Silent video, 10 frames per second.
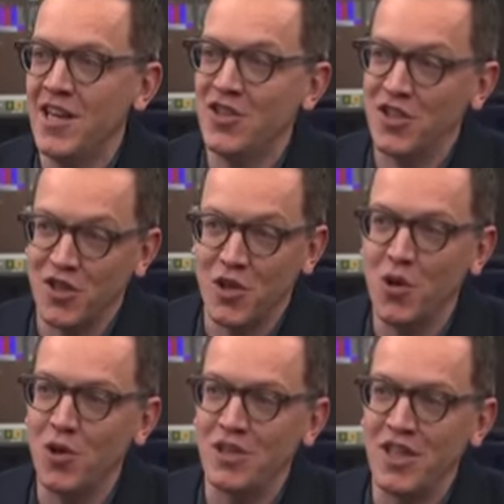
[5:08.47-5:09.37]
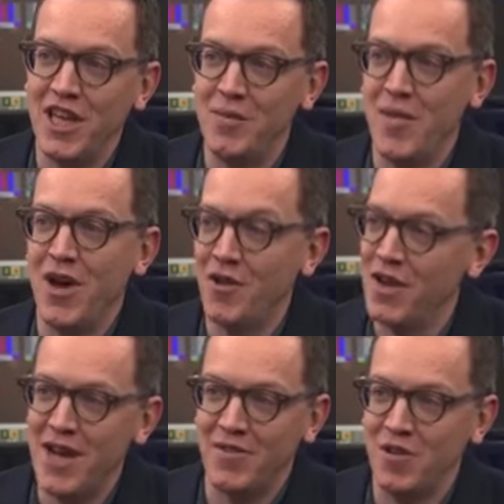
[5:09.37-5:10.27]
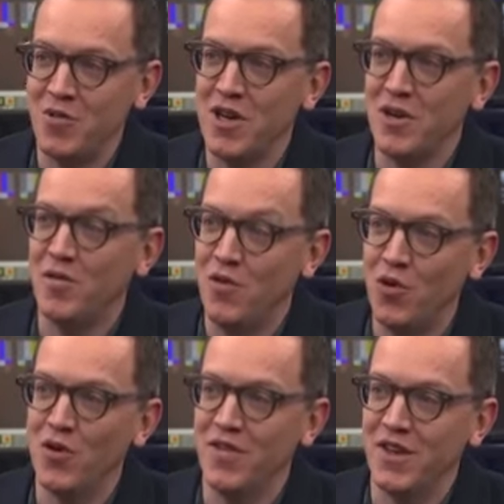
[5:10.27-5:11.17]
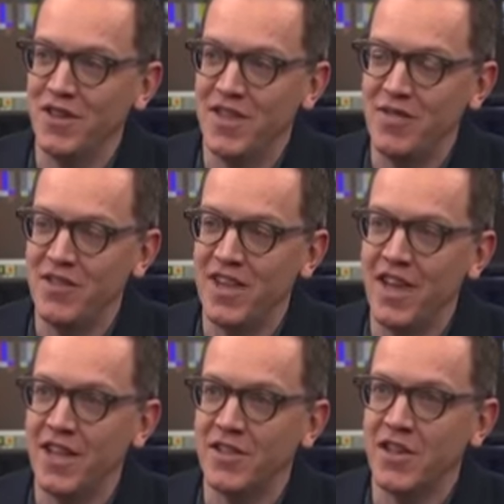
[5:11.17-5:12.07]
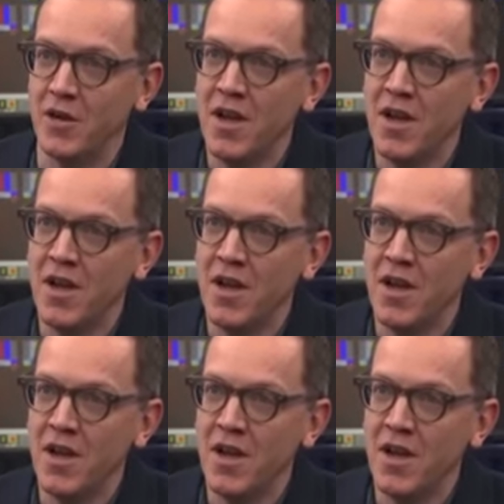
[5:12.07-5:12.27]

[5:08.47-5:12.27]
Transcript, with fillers: It's just the core team only have to work four of those seven days.